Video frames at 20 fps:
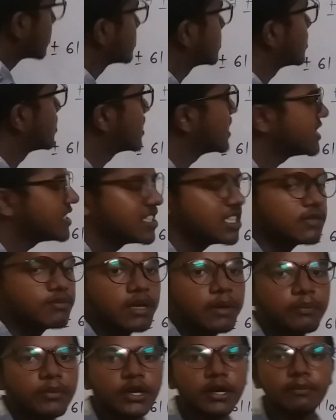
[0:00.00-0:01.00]
The resting
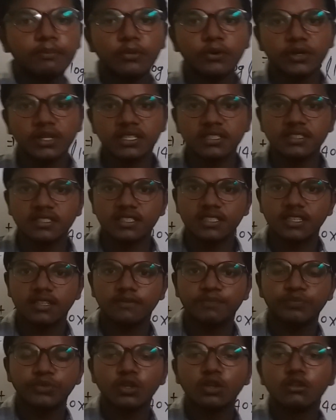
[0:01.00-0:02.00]
membrane
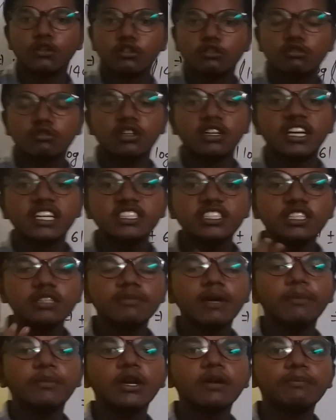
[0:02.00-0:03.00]
potential. So the
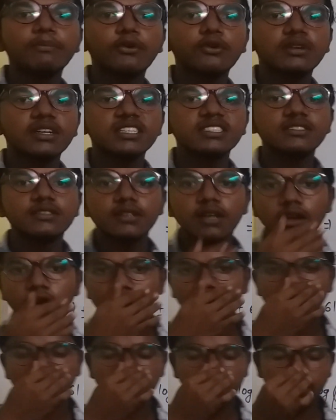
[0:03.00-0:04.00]
resting membrane potential
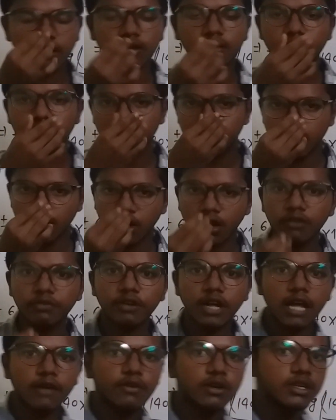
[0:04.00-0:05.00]
of our
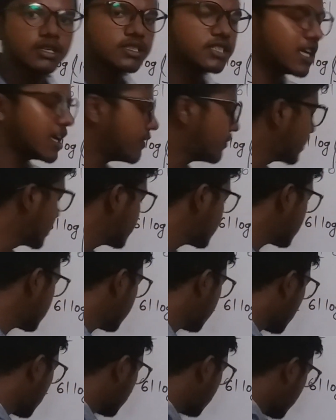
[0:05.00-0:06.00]
knock fiber is averages
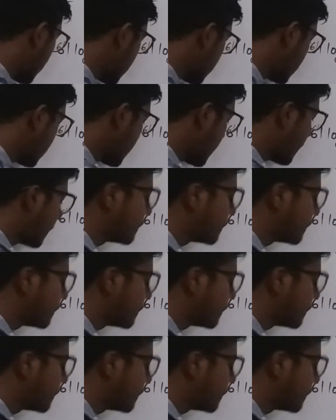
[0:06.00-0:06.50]
about what?